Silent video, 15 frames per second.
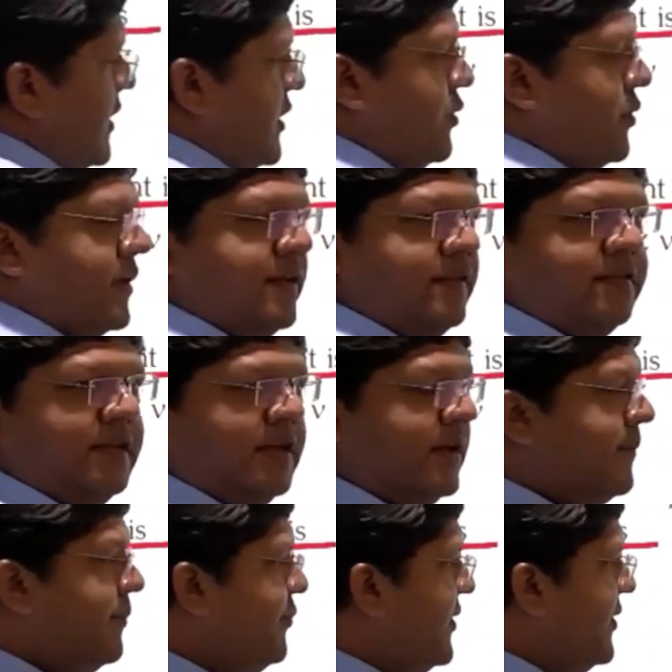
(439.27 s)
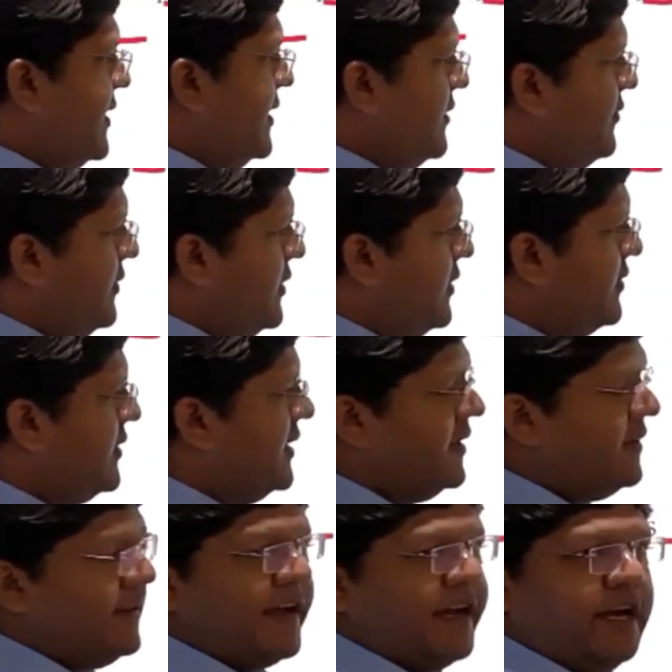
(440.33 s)
You can see the first and the
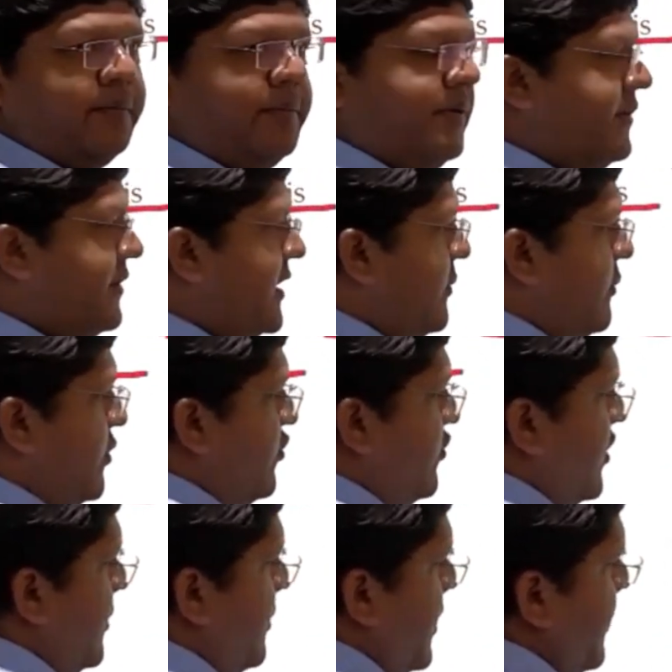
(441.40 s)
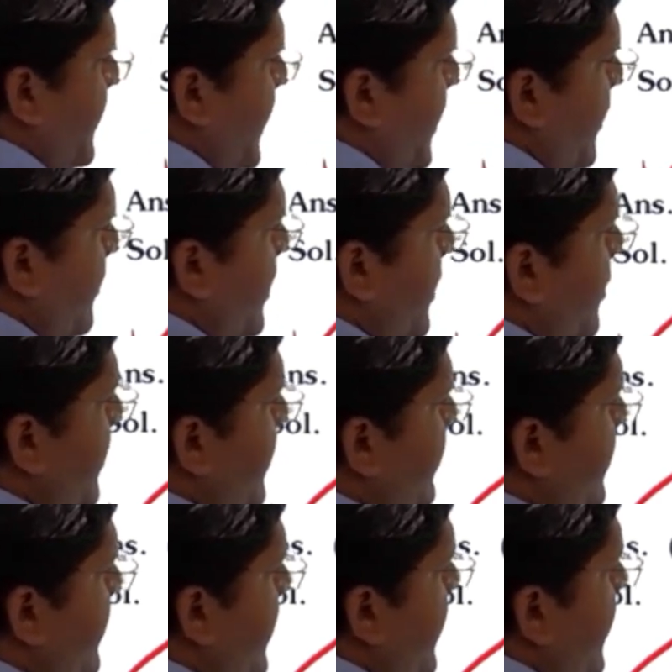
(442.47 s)
second piece are mutually perpendicular to each
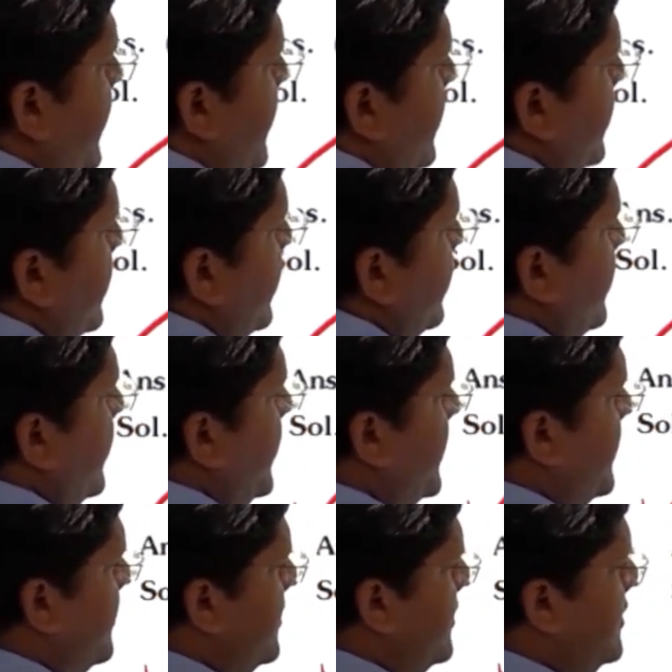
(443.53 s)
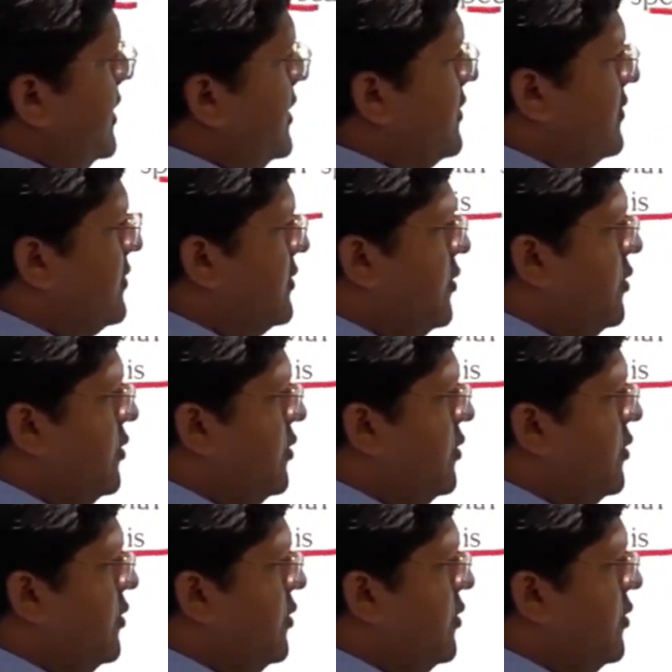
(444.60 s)
other, and the third one is this.